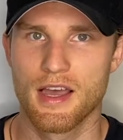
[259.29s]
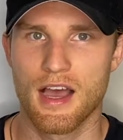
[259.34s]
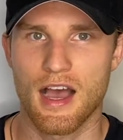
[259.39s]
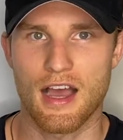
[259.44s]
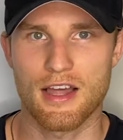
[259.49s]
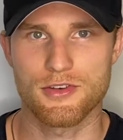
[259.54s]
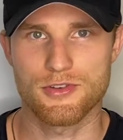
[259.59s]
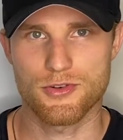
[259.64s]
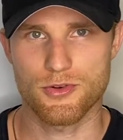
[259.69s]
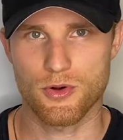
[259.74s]

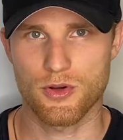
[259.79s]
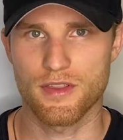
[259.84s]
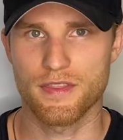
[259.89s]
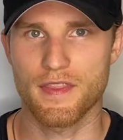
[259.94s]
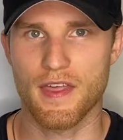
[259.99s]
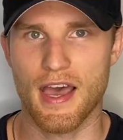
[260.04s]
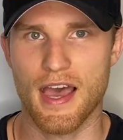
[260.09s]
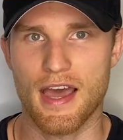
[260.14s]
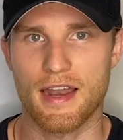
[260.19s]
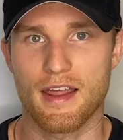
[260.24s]
I joined
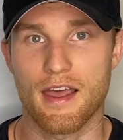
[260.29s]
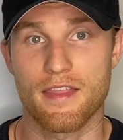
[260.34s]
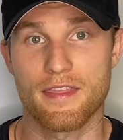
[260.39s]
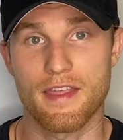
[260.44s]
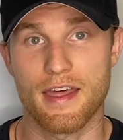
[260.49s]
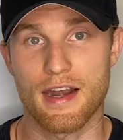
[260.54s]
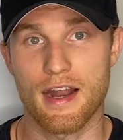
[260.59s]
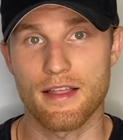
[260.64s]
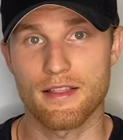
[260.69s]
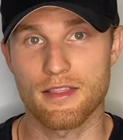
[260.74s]
that, and
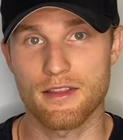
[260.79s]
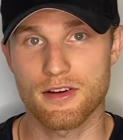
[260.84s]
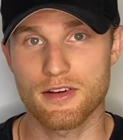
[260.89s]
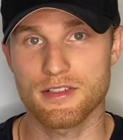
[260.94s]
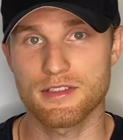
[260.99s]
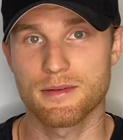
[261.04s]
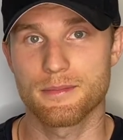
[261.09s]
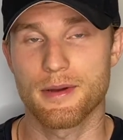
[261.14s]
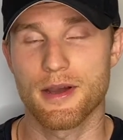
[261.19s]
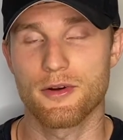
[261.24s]
then I
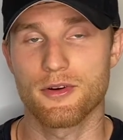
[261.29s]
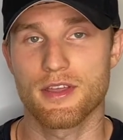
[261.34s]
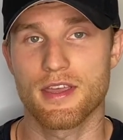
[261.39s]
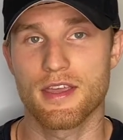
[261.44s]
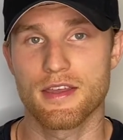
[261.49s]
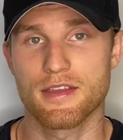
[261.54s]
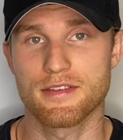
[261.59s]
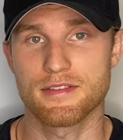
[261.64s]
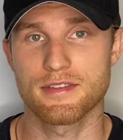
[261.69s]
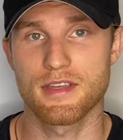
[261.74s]
learned about
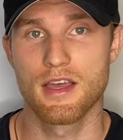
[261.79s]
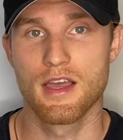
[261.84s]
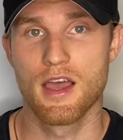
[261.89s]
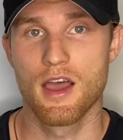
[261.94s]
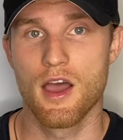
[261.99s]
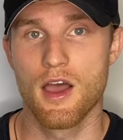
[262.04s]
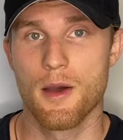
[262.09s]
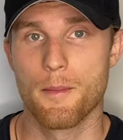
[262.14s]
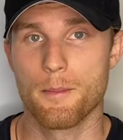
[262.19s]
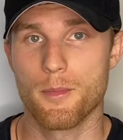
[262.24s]
his
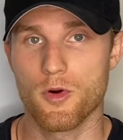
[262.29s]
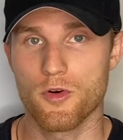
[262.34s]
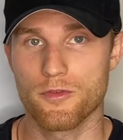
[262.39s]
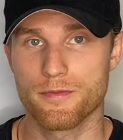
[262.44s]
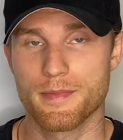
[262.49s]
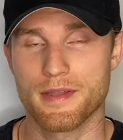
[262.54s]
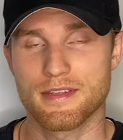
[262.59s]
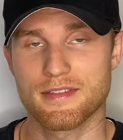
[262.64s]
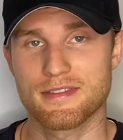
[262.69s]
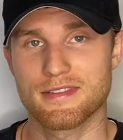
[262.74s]

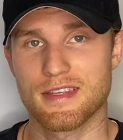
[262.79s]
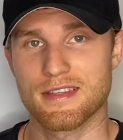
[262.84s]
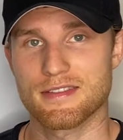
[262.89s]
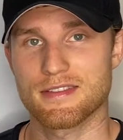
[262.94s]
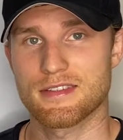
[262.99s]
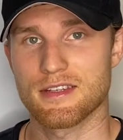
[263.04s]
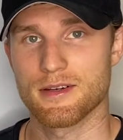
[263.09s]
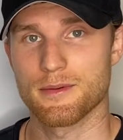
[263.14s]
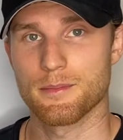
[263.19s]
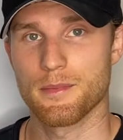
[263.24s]
movement
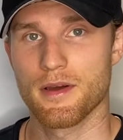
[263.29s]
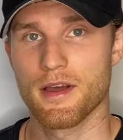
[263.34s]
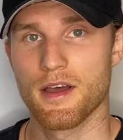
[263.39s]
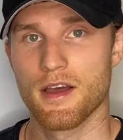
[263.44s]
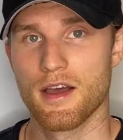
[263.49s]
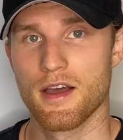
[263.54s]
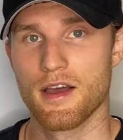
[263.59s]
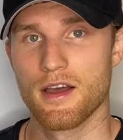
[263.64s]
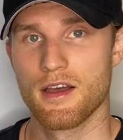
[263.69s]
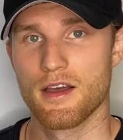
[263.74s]
system
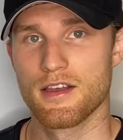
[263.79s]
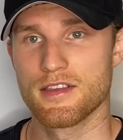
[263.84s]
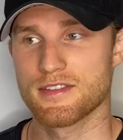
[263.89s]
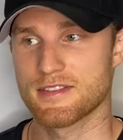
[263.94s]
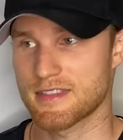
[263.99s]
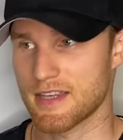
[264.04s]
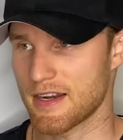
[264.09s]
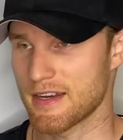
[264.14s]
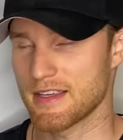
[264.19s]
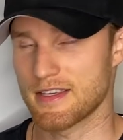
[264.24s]

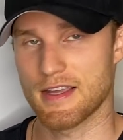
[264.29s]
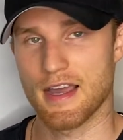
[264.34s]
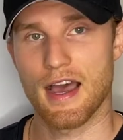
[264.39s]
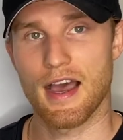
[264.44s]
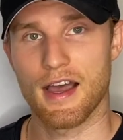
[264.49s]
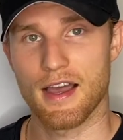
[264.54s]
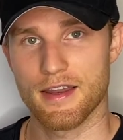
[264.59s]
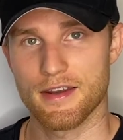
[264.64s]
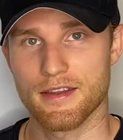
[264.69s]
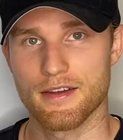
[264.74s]
study
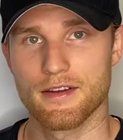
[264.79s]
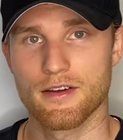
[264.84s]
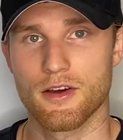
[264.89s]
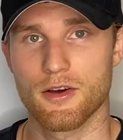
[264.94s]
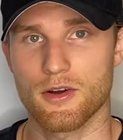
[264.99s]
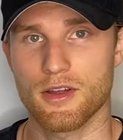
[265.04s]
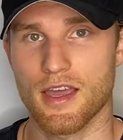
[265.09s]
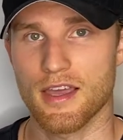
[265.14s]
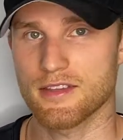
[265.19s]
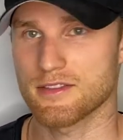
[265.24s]
guide.
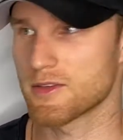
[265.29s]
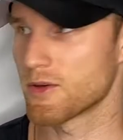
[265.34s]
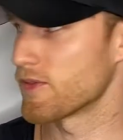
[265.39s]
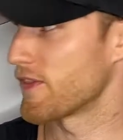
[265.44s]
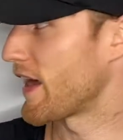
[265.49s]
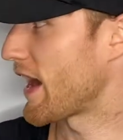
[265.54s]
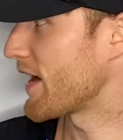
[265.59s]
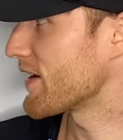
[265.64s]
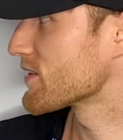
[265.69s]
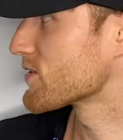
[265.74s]
Okay, so
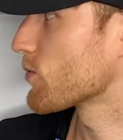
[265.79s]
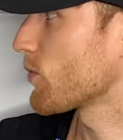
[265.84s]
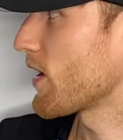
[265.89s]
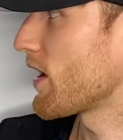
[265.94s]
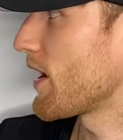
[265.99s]
that is what